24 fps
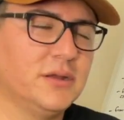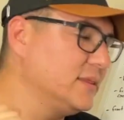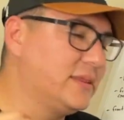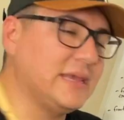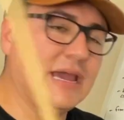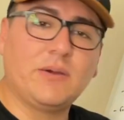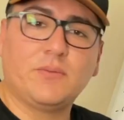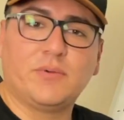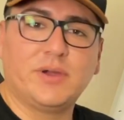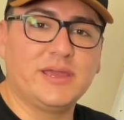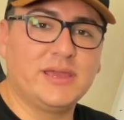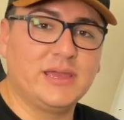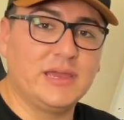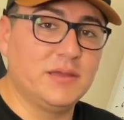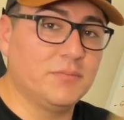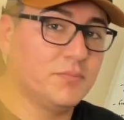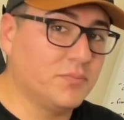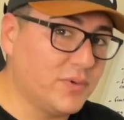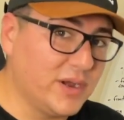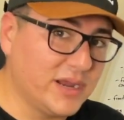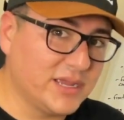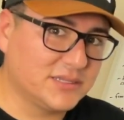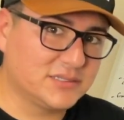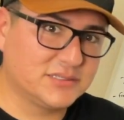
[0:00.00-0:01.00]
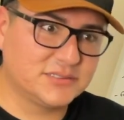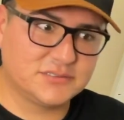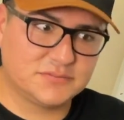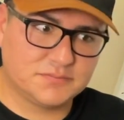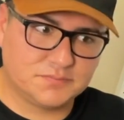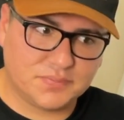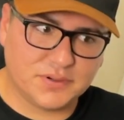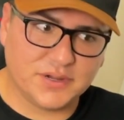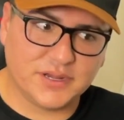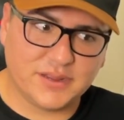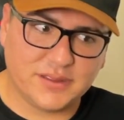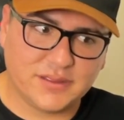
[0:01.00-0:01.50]
That way it brakes
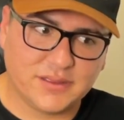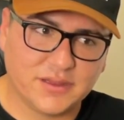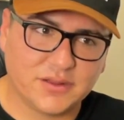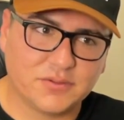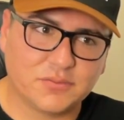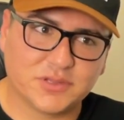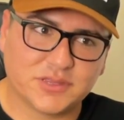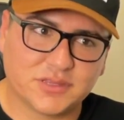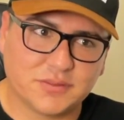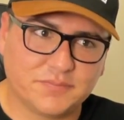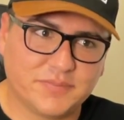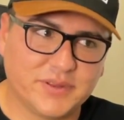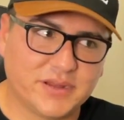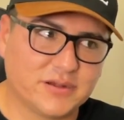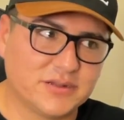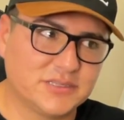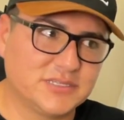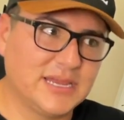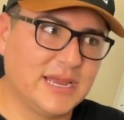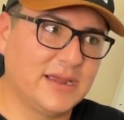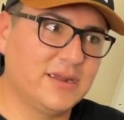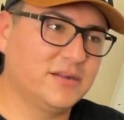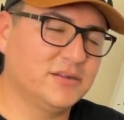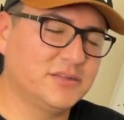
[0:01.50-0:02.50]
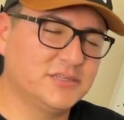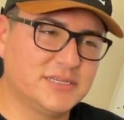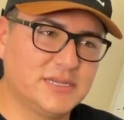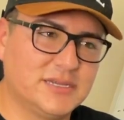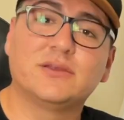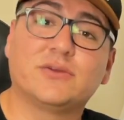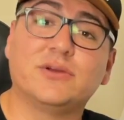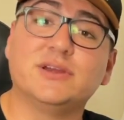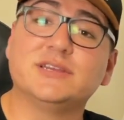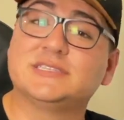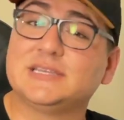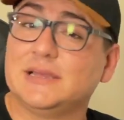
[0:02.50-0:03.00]
pretty good with the bigger tires.
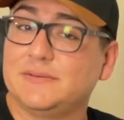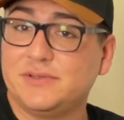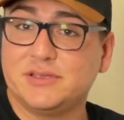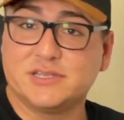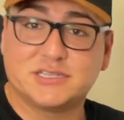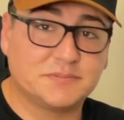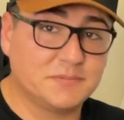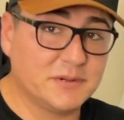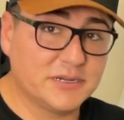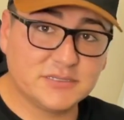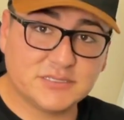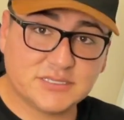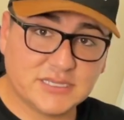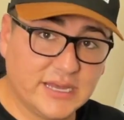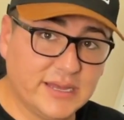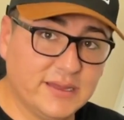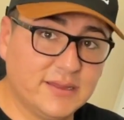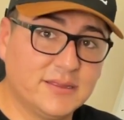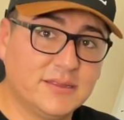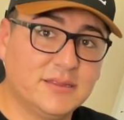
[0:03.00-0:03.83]
Chris, have you experienced that?